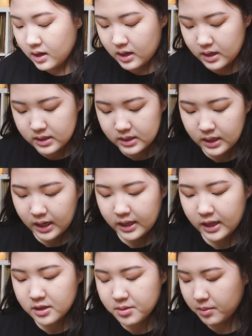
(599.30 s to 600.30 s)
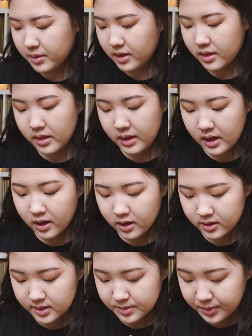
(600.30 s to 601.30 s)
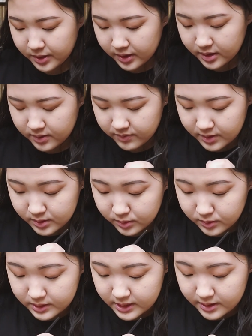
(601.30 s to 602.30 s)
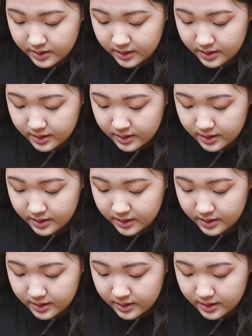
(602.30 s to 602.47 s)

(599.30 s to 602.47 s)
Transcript: Honestly, eyeliner is probably the hardest part of this whole entire